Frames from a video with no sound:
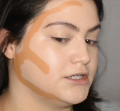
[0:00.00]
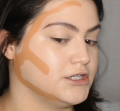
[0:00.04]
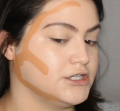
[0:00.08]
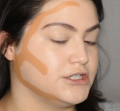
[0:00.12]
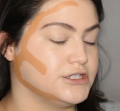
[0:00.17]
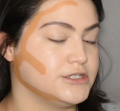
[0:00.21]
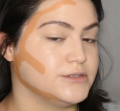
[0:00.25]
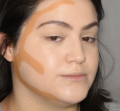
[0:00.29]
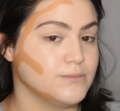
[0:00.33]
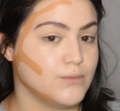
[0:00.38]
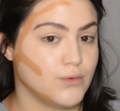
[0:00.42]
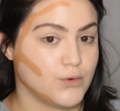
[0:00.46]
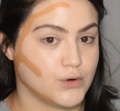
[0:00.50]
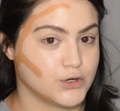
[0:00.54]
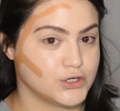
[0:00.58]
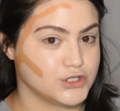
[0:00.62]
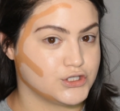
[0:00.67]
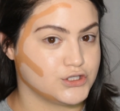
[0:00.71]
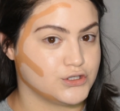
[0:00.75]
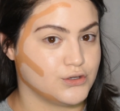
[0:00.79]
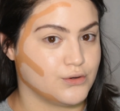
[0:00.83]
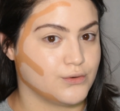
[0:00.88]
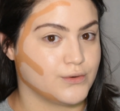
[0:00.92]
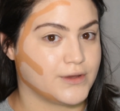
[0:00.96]
is more
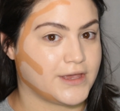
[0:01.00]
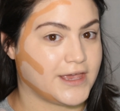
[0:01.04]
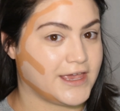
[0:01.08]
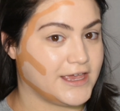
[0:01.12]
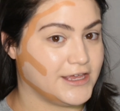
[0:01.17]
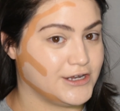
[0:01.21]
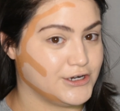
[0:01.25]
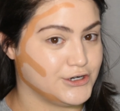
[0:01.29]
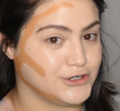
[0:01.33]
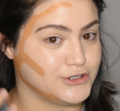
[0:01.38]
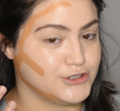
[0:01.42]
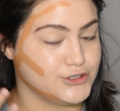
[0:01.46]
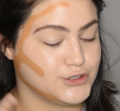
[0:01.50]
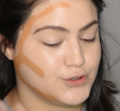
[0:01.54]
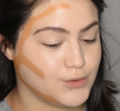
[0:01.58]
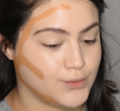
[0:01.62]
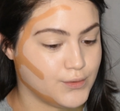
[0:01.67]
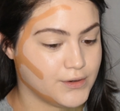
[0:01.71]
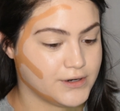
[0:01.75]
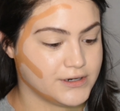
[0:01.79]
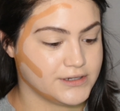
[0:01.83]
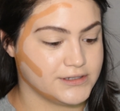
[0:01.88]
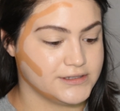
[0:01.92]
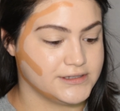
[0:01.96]
so catered
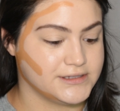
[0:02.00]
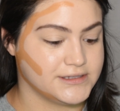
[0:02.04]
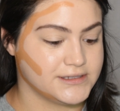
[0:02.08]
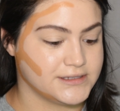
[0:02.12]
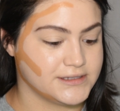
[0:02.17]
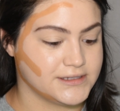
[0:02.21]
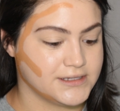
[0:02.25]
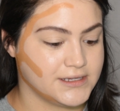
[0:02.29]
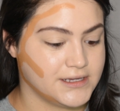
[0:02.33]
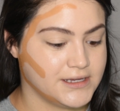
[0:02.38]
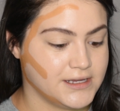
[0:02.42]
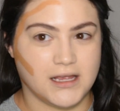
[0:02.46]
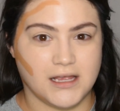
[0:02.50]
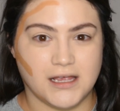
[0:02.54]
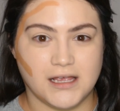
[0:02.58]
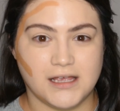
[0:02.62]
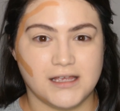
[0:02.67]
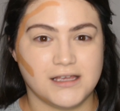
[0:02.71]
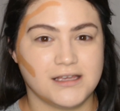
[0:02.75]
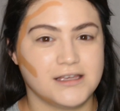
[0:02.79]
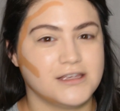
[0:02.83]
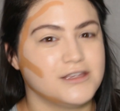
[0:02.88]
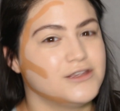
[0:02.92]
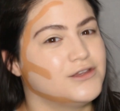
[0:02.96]
towards
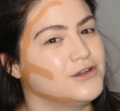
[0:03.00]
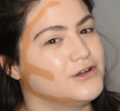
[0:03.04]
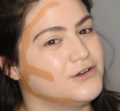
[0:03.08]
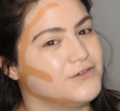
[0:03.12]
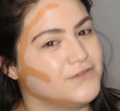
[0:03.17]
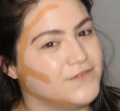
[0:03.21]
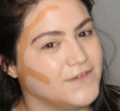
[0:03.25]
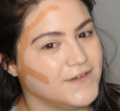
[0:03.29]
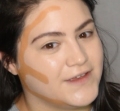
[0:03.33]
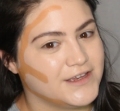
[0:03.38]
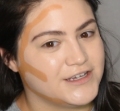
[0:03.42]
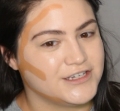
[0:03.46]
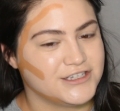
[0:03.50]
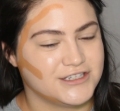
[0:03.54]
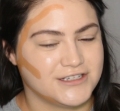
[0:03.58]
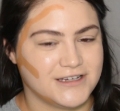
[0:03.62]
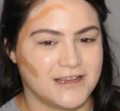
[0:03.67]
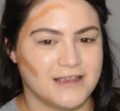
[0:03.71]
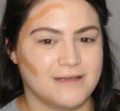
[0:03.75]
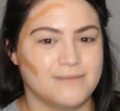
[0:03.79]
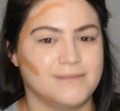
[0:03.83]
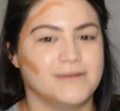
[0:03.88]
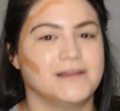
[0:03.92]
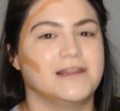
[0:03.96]
your face
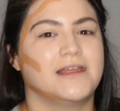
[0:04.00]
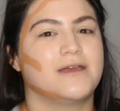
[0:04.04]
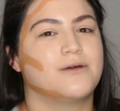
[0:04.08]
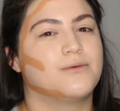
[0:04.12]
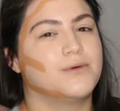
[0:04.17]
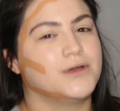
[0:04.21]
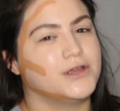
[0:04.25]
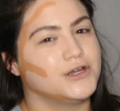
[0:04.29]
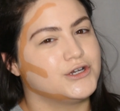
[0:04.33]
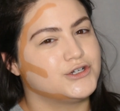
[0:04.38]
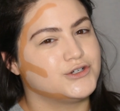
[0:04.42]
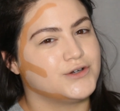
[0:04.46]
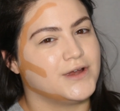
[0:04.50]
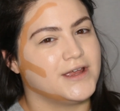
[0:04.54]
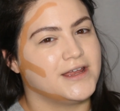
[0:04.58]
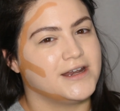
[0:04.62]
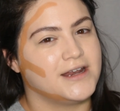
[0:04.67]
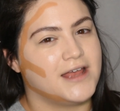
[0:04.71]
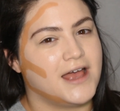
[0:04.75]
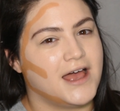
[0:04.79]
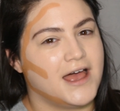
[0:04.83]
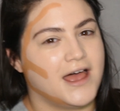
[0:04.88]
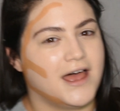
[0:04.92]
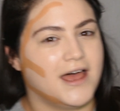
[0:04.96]
shape and like what you're
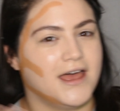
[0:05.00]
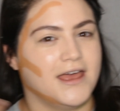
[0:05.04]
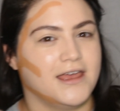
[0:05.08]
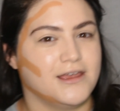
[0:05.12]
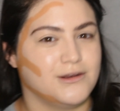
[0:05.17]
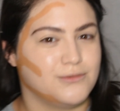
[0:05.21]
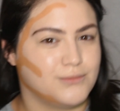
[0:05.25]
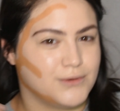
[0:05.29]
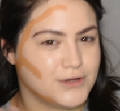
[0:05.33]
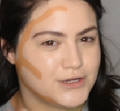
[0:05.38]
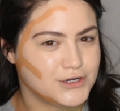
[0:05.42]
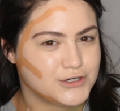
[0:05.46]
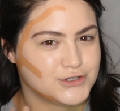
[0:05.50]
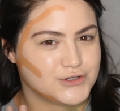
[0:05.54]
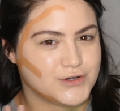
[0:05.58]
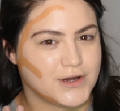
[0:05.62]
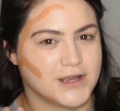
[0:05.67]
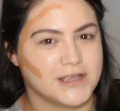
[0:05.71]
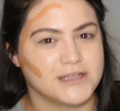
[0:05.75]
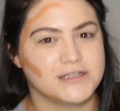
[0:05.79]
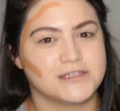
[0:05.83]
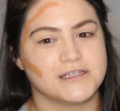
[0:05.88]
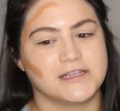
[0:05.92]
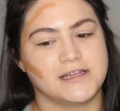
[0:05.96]
trying to hide, what you're
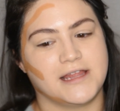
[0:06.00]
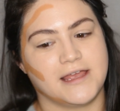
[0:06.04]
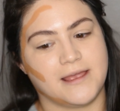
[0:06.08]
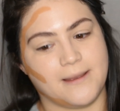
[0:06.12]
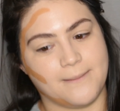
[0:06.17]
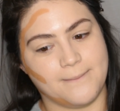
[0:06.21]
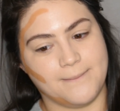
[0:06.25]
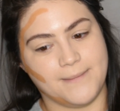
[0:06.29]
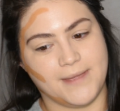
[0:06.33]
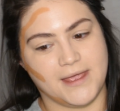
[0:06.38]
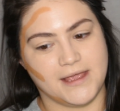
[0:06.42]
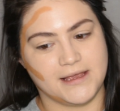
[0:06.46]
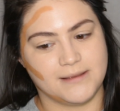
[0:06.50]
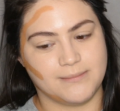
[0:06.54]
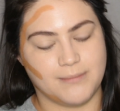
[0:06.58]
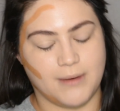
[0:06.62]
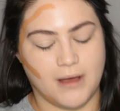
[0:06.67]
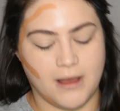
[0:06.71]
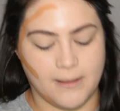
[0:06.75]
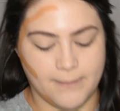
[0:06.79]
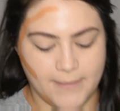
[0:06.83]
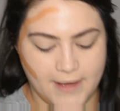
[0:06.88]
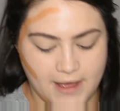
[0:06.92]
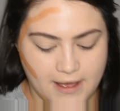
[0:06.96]
trying to like make
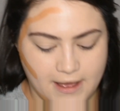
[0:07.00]
pop